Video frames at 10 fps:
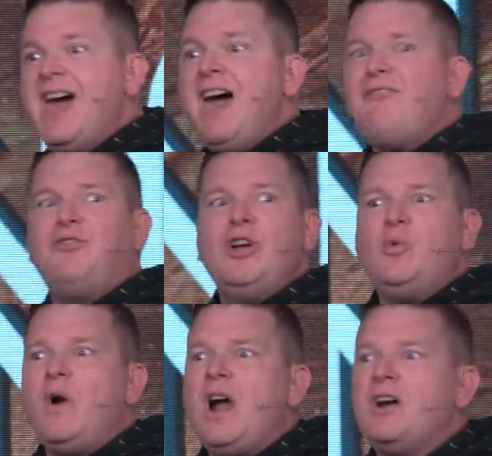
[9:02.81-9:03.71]

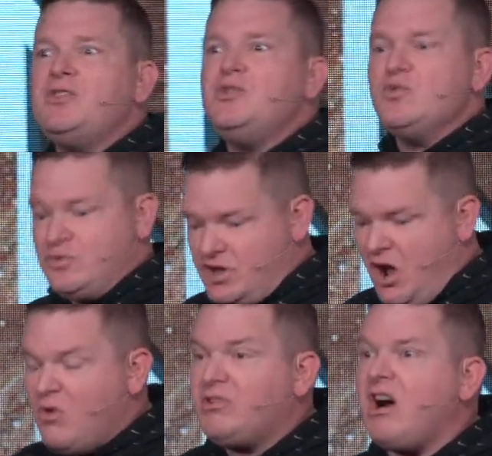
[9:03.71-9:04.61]
Everywhere you
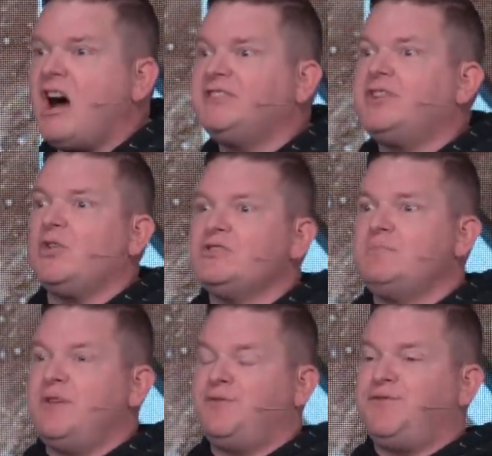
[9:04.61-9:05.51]
go, God goes
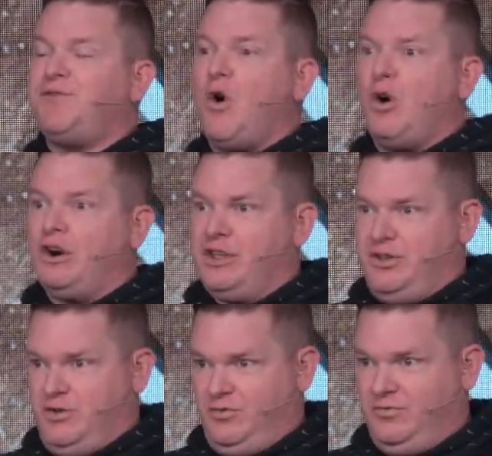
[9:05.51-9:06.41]
before
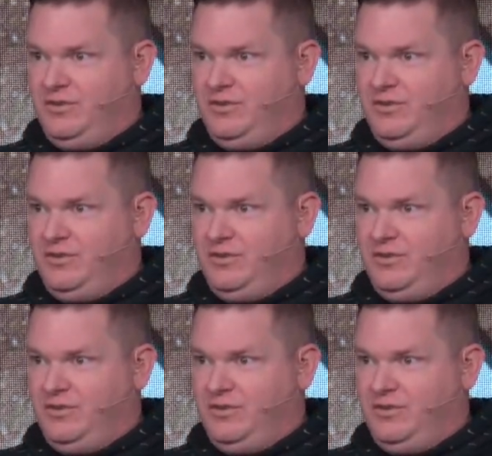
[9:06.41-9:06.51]
you.